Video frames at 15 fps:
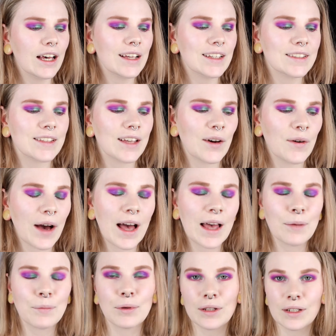So
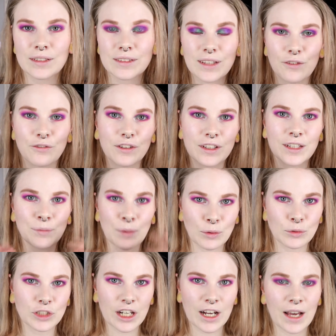I'm putting something in my
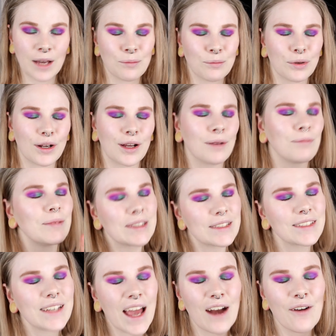waterline, put on
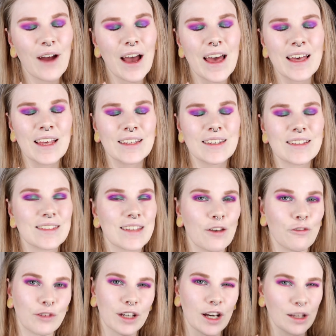mascara and
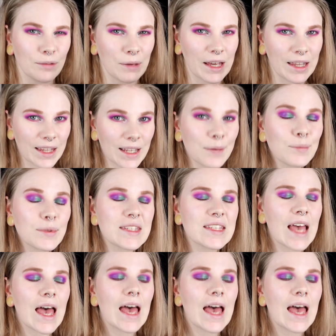something on my lips.